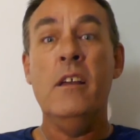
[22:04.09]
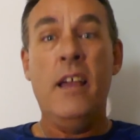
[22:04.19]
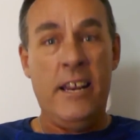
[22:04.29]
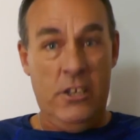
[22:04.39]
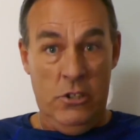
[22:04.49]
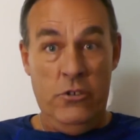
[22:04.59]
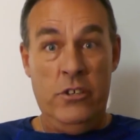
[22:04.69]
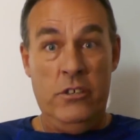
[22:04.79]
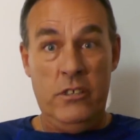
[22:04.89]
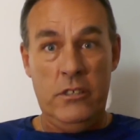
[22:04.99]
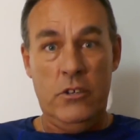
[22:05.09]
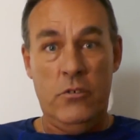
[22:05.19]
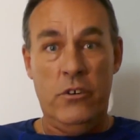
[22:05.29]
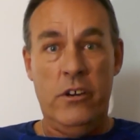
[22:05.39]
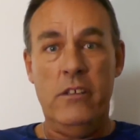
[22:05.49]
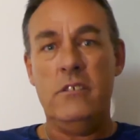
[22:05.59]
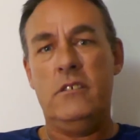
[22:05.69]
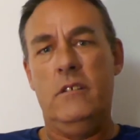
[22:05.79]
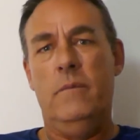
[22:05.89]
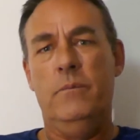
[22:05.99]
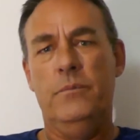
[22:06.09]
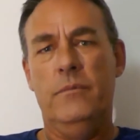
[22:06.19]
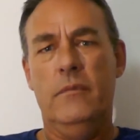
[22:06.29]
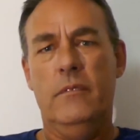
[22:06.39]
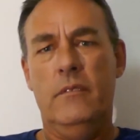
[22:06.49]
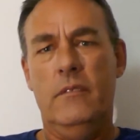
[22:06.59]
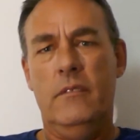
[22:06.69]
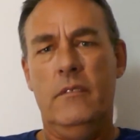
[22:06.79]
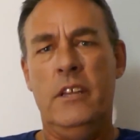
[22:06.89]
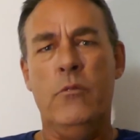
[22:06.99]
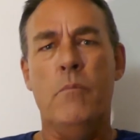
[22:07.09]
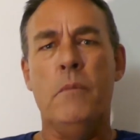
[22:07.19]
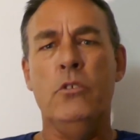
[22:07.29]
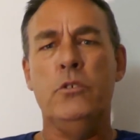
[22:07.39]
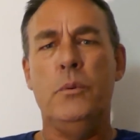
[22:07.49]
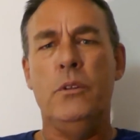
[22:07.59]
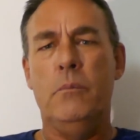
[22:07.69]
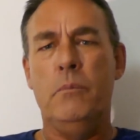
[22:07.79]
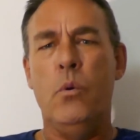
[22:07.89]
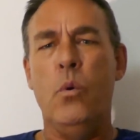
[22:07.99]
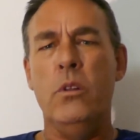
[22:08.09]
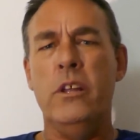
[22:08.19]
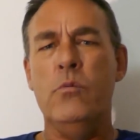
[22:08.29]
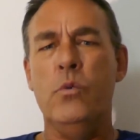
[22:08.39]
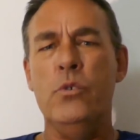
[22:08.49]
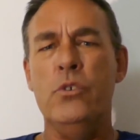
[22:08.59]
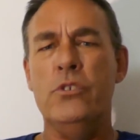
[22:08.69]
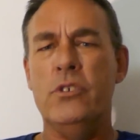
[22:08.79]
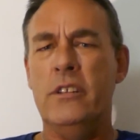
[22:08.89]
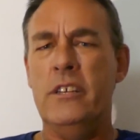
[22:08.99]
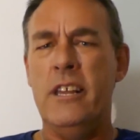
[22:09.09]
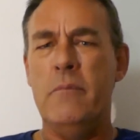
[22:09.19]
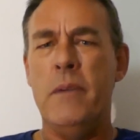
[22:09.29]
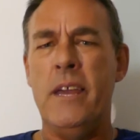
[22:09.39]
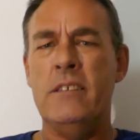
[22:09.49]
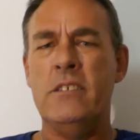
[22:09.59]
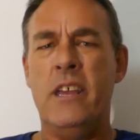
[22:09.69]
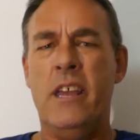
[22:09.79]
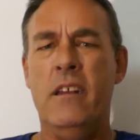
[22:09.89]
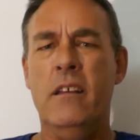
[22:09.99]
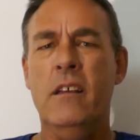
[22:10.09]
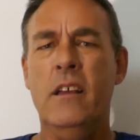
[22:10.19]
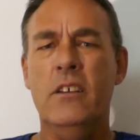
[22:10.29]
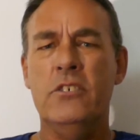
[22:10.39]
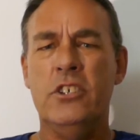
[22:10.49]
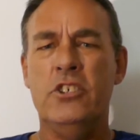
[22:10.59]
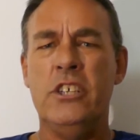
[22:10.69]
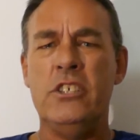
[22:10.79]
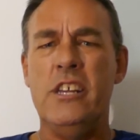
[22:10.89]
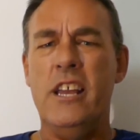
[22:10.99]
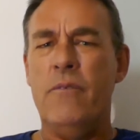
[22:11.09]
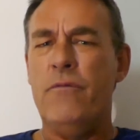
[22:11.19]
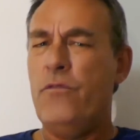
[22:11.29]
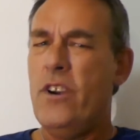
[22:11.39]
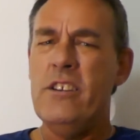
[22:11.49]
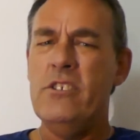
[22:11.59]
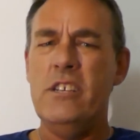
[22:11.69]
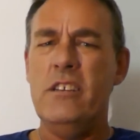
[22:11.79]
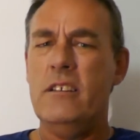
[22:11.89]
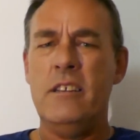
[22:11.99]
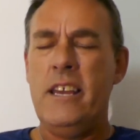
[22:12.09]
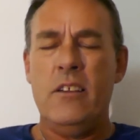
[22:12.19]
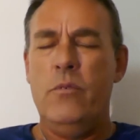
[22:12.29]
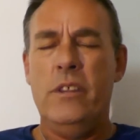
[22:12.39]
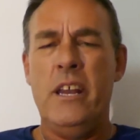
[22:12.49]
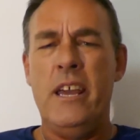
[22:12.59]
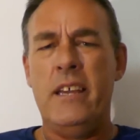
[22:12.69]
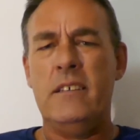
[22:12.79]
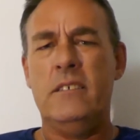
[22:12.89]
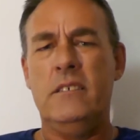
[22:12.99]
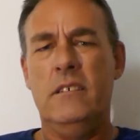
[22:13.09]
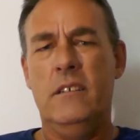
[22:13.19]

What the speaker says: and alerted authorities. There were multiple appalling wounds on the dead man's head, suggesting a frenzied attack with an axe.